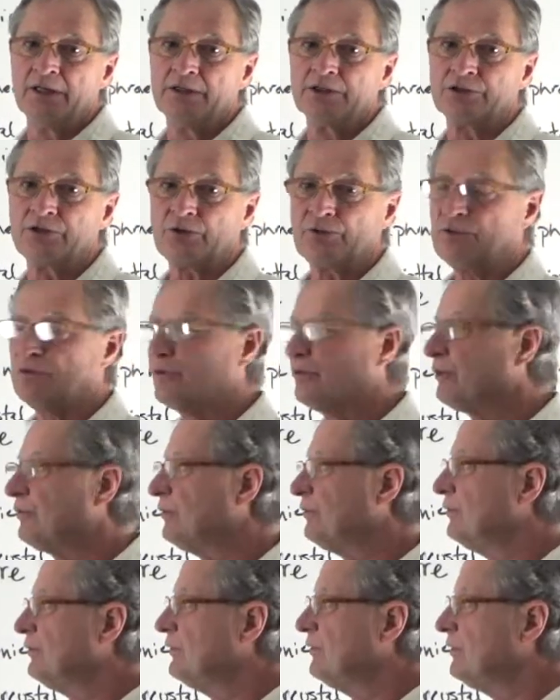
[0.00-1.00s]
So
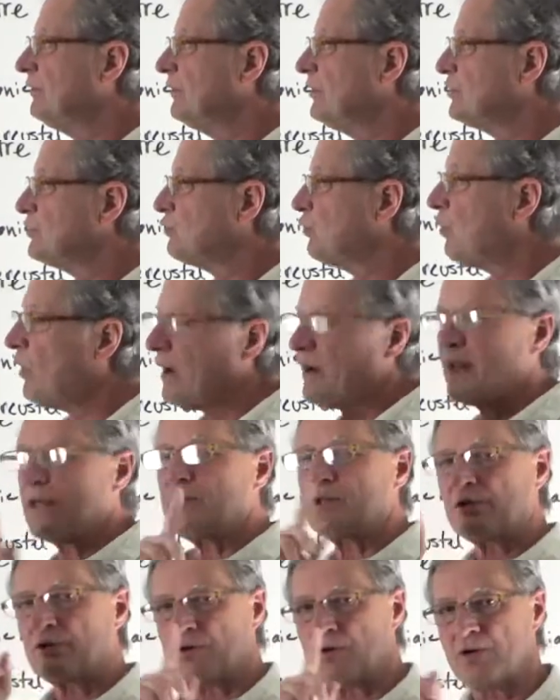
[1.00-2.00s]
there's
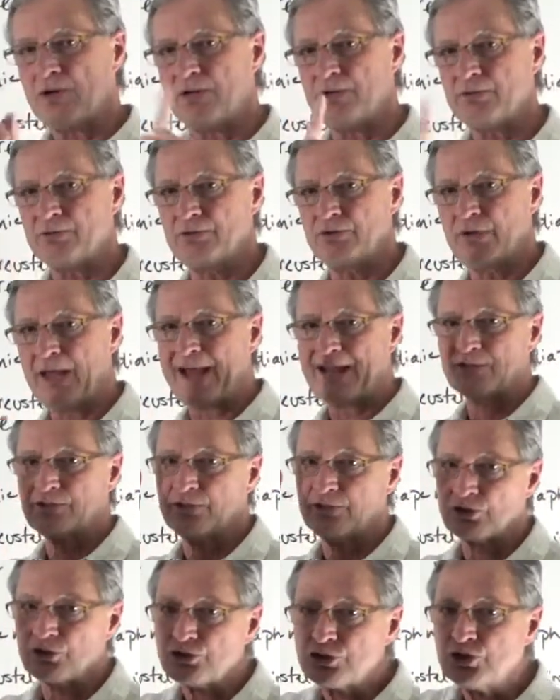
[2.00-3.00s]

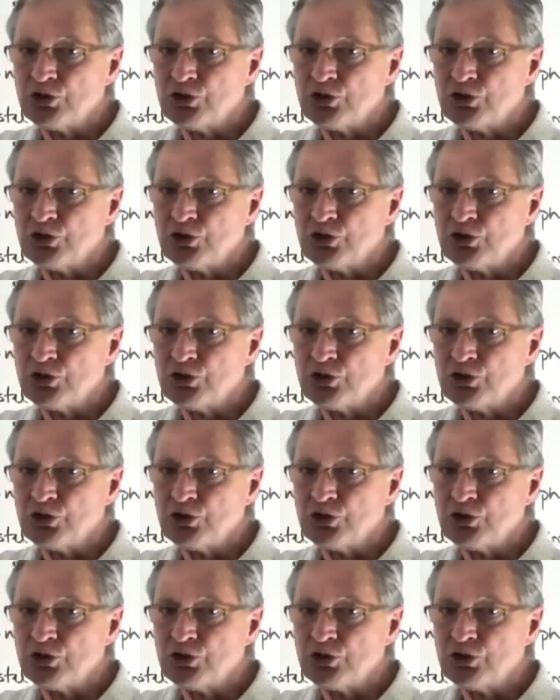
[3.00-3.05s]
there's